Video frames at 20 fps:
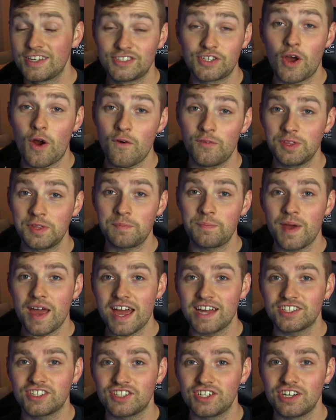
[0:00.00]
So over the
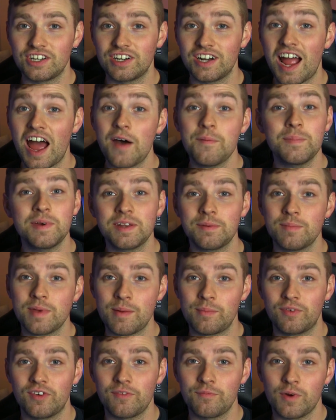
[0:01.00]
past year, I've been a
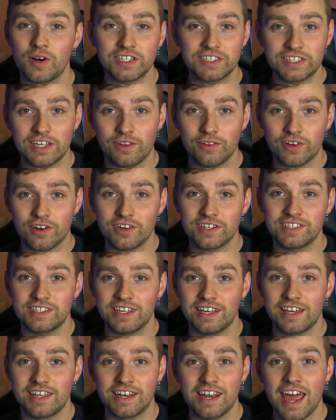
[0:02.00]
member of Marcelo
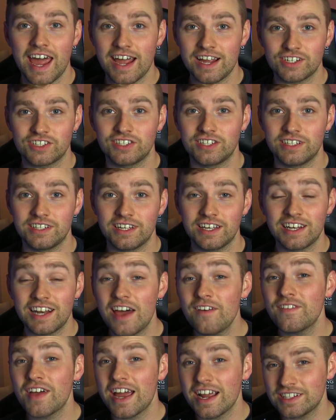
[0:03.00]
Garcia in action, and
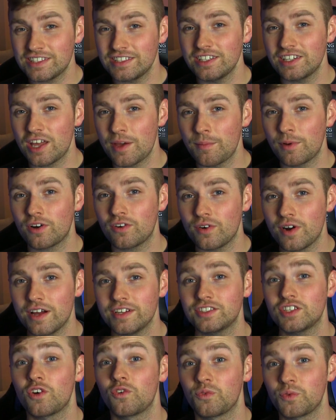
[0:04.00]
I've actually come
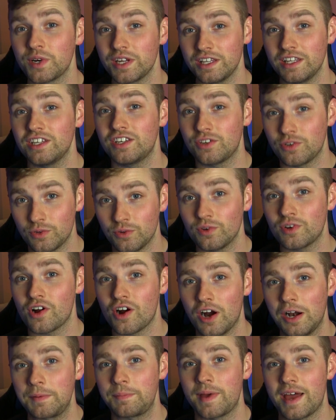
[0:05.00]
across a really cool
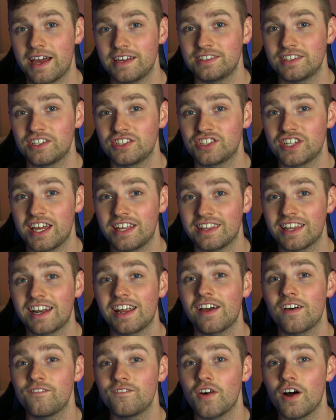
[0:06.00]
guard passing chain that I
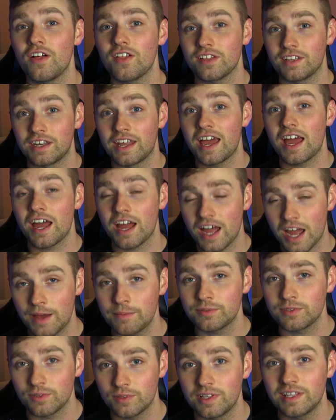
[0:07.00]
have fallen
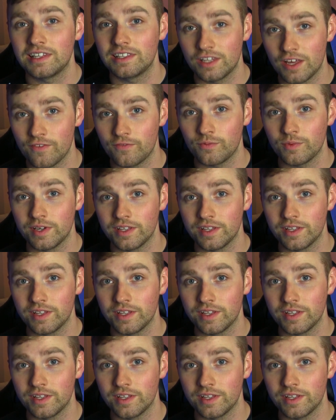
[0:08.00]
absolutely in love